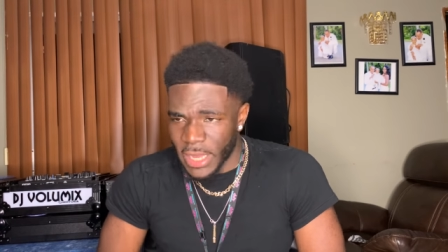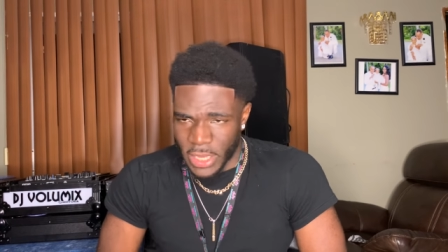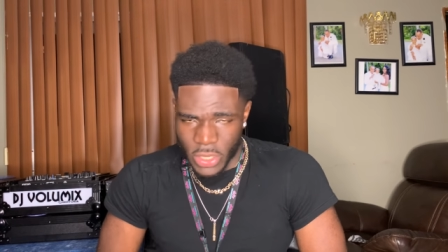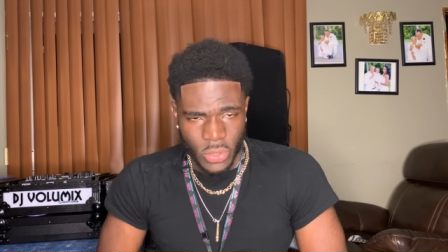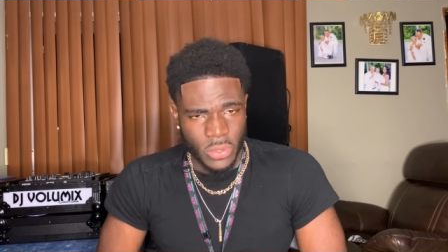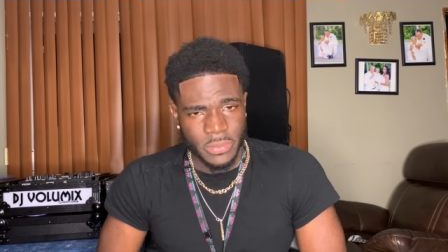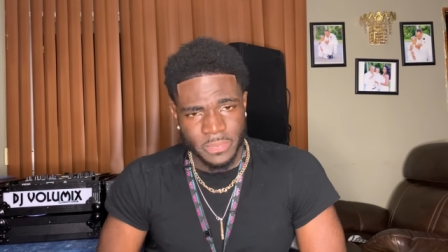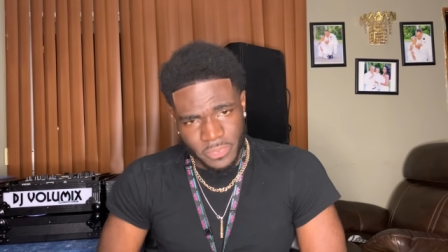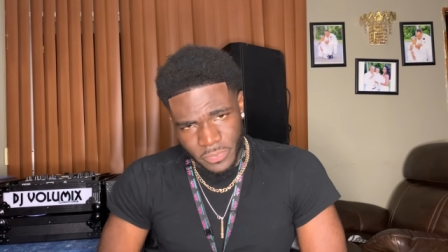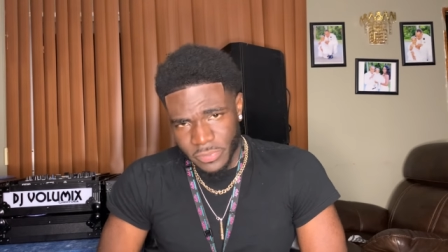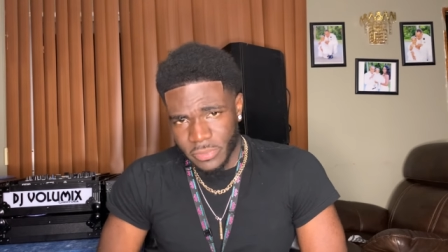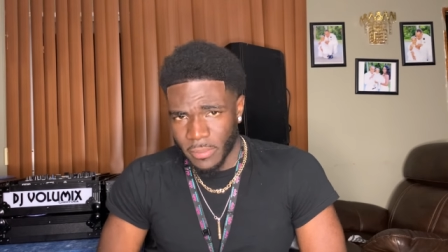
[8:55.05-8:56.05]
he'll
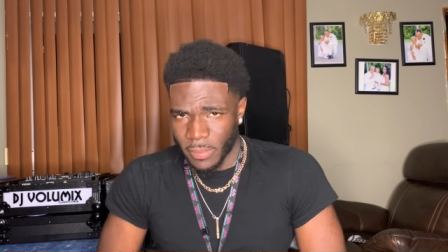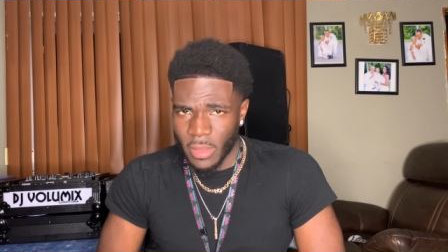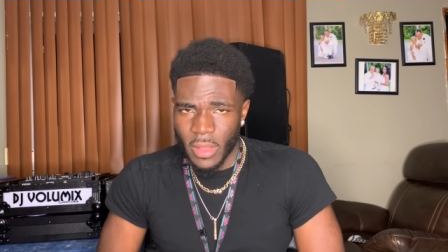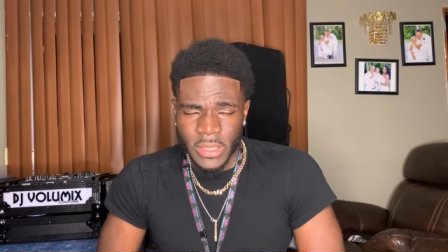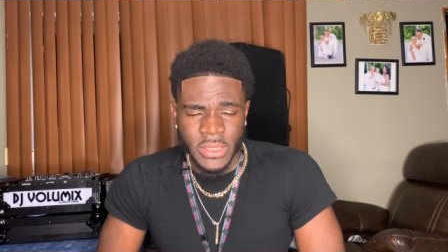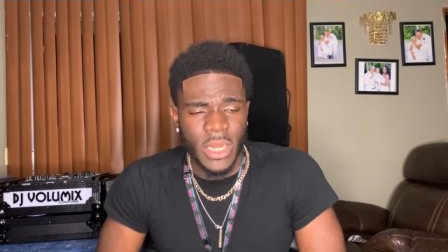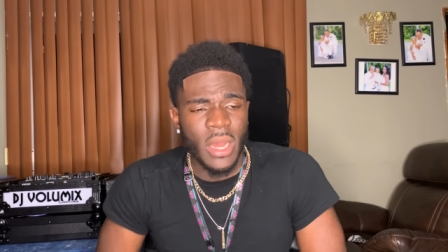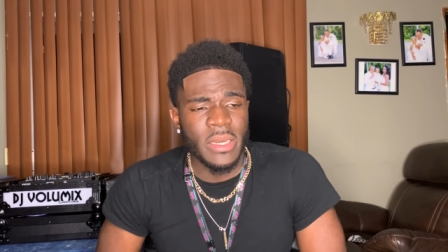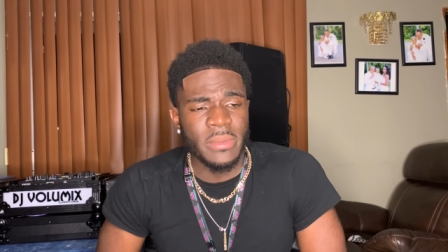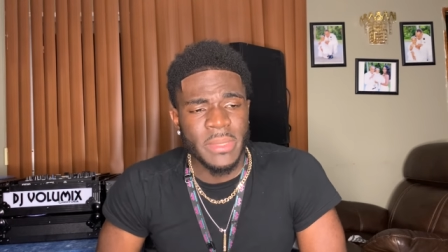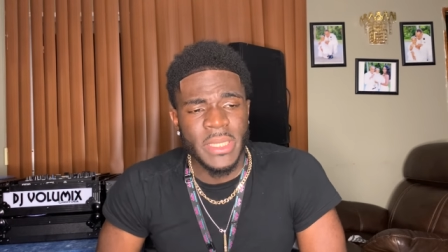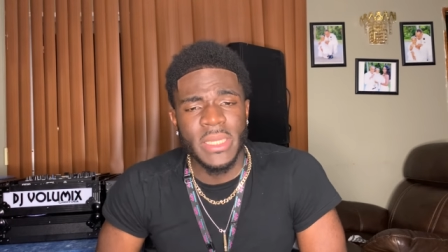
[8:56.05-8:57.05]
talk to
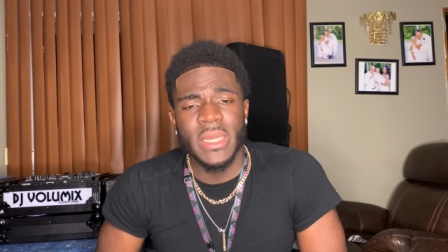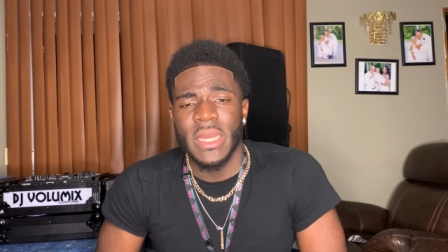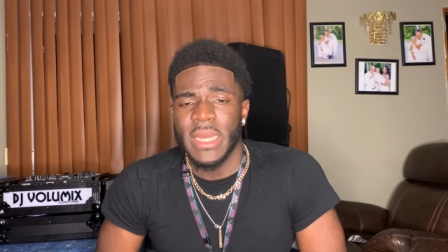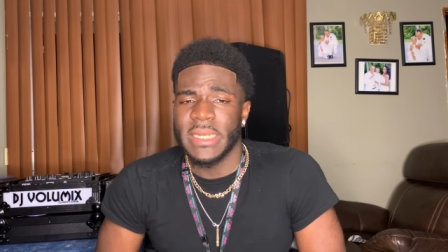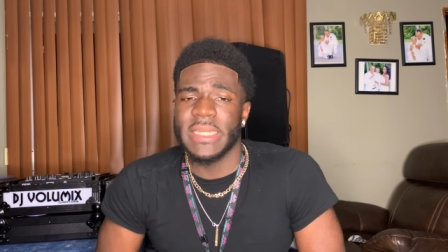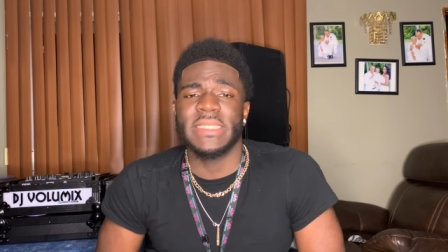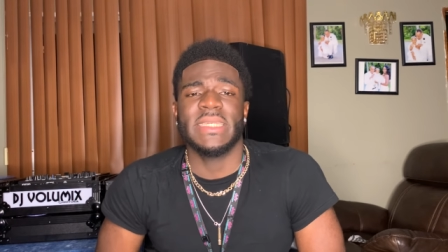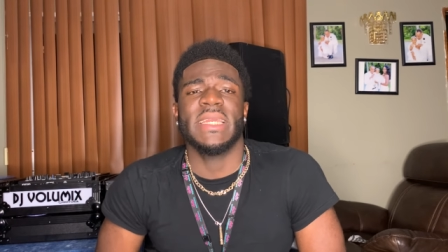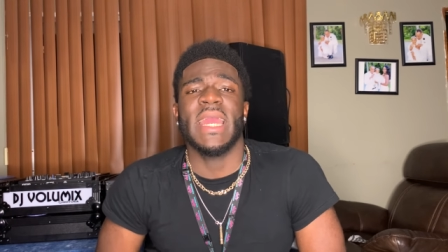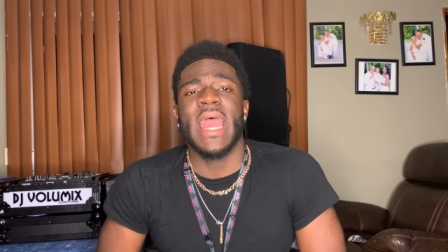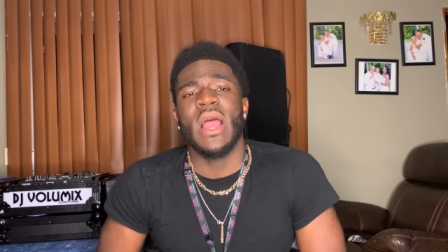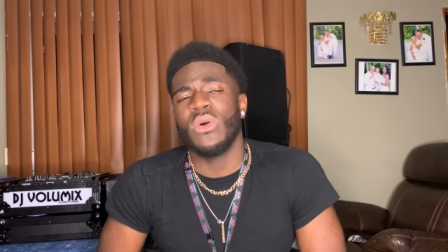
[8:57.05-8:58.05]
me, this and that.